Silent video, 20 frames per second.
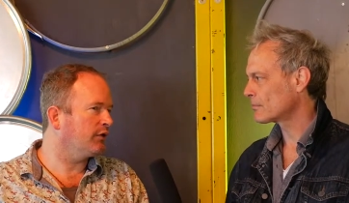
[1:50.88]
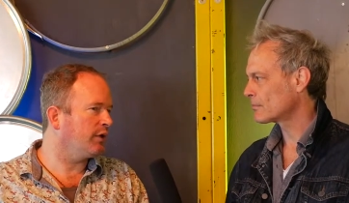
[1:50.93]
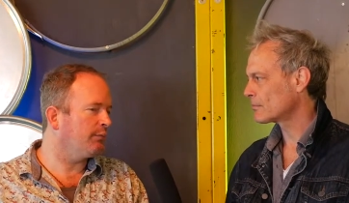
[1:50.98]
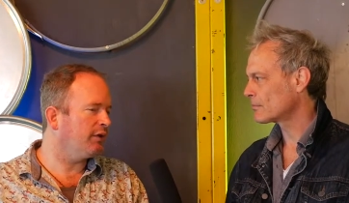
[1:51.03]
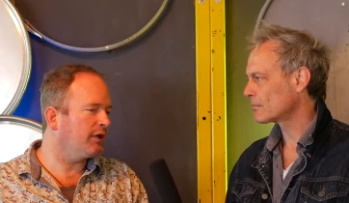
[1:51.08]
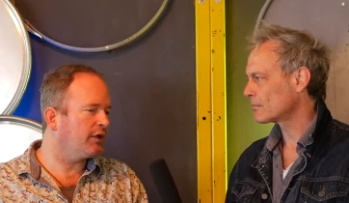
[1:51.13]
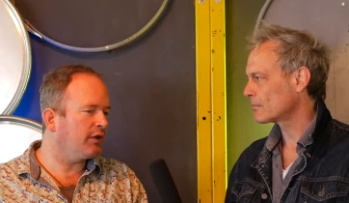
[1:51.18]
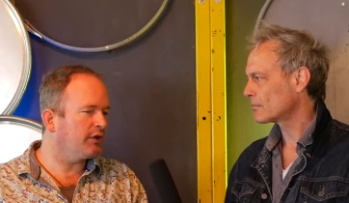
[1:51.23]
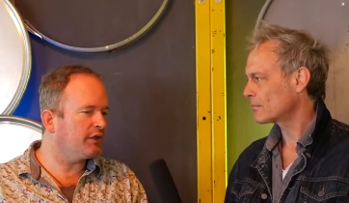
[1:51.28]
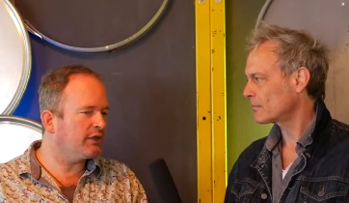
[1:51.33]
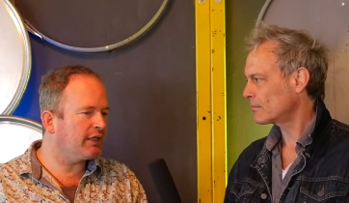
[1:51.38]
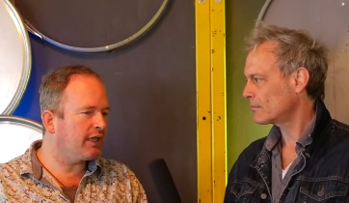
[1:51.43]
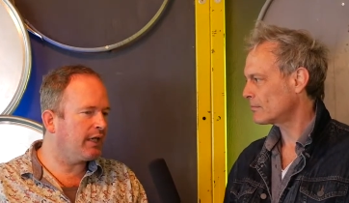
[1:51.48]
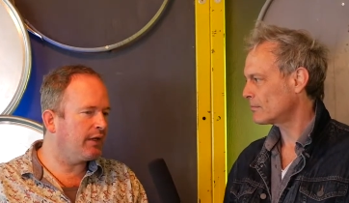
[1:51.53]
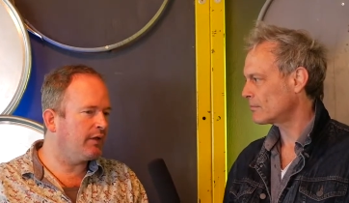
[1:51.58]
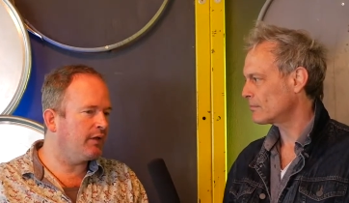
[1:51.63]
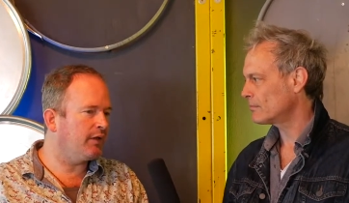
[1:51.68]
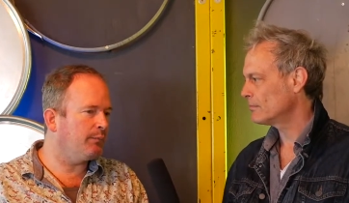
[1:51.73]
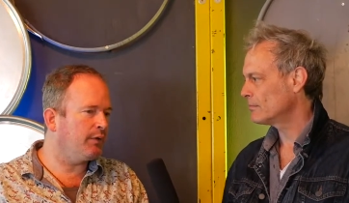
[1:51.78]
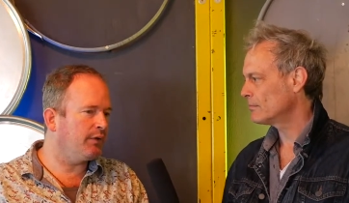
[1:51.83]
Speaker 1: I bring those
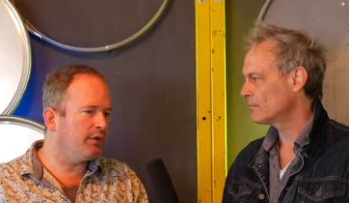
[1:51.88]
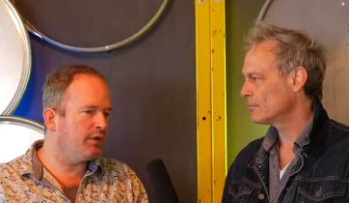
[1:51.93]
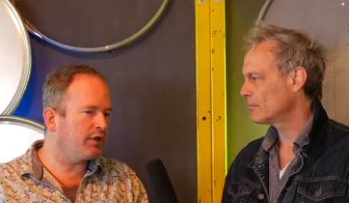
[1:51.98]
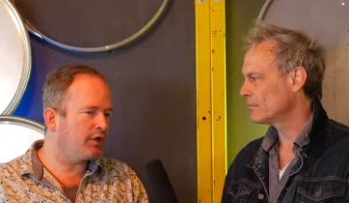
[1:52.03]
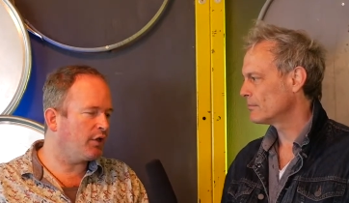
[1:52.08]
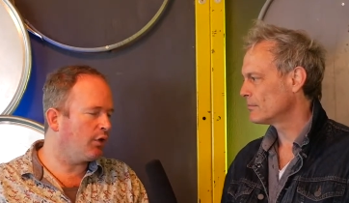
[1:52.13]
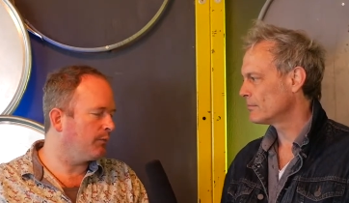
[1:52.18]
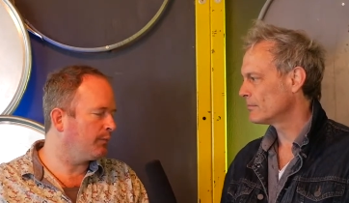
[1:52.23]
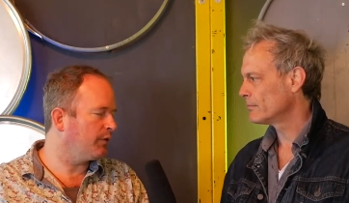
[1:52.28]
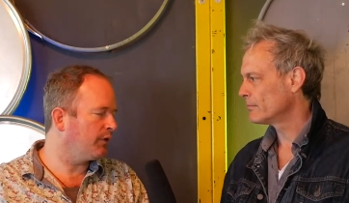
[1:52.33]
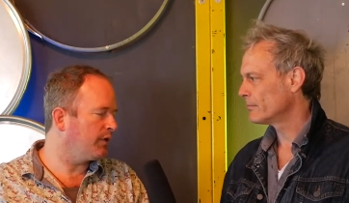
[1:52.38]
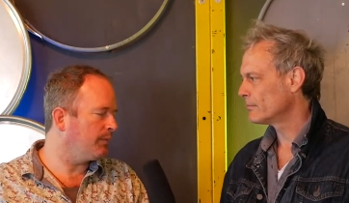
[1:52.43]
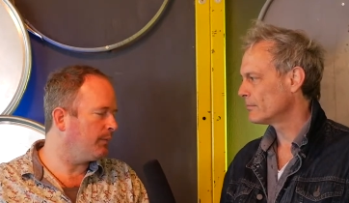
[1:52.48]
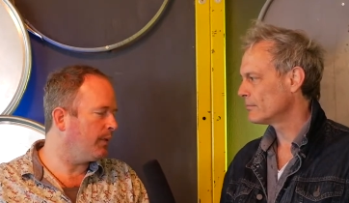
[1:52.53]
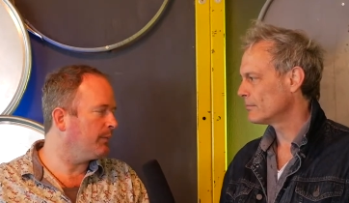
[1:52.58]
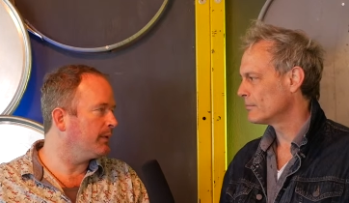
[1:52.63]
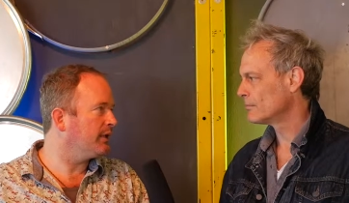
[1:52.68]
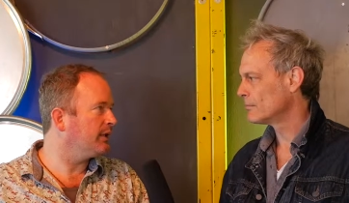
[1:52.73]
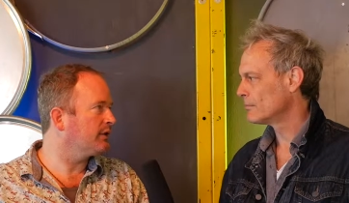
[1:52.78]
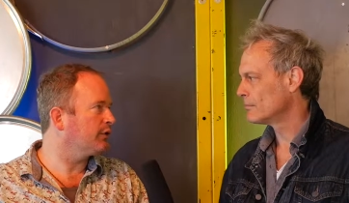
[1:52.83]
together. But the show I'm doing at the
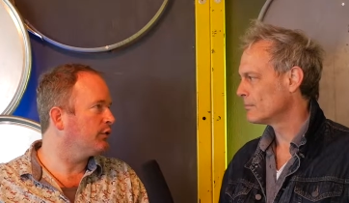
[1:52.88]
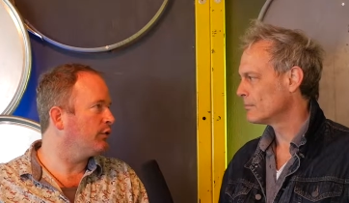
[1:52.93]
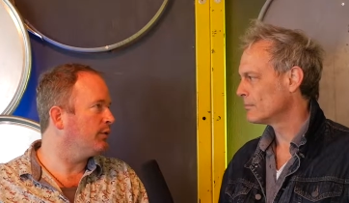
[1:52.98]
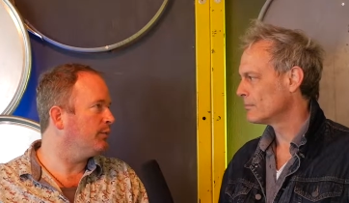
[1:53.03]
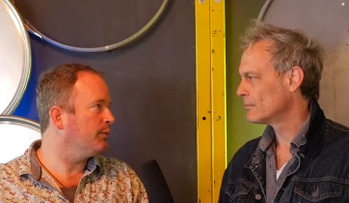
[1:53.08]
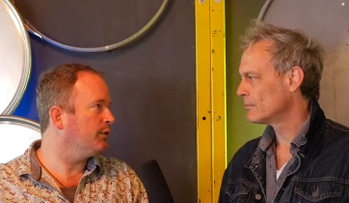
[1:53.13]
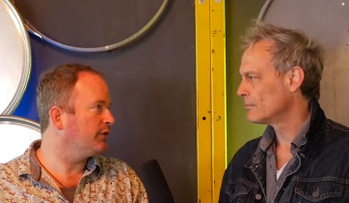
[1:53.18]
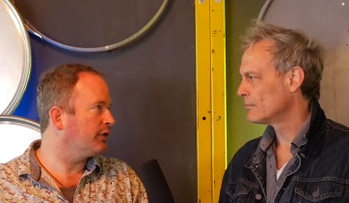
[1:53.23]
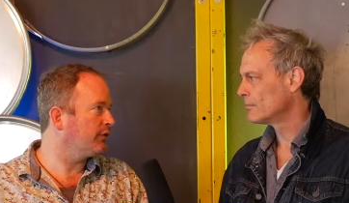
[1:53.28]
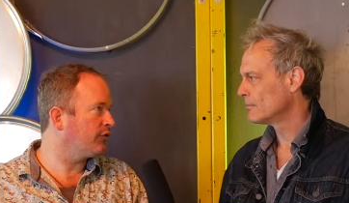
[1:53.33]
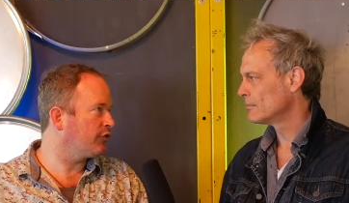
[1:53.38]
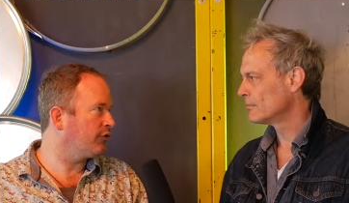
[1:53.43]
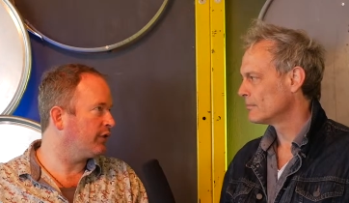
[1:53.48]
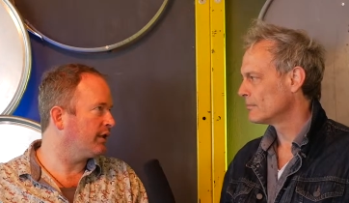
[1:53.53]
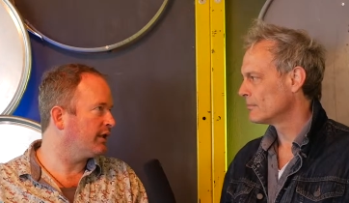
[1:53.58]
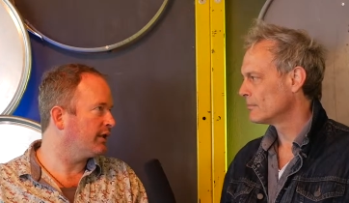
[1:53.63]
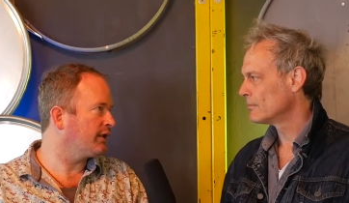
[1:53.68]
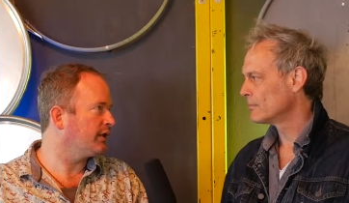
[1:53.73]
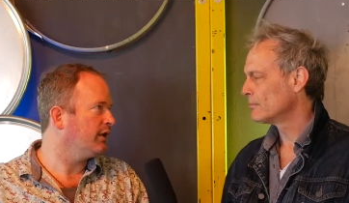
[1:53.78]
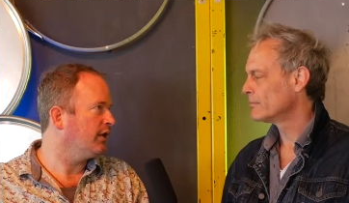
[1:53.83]
moment is called The Music of
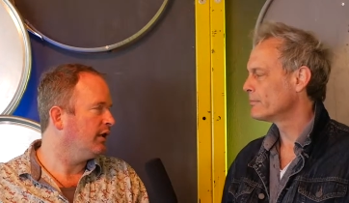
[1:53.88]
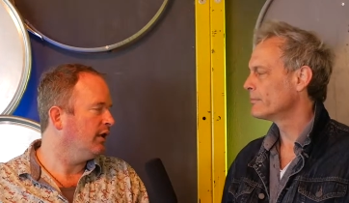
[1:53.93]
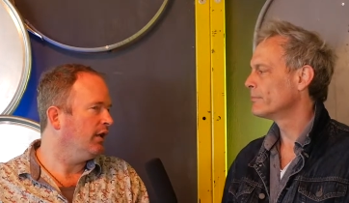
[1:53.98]
Trees.